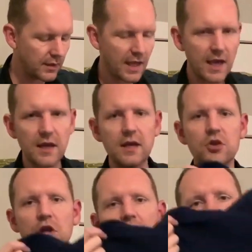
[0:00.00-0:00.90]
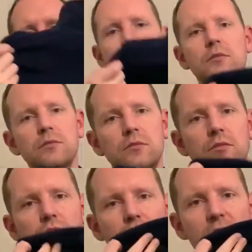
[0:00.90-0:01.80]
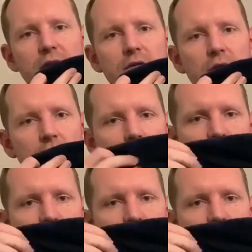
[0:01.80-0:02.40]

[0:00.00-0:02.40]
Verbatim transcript: NHL Predators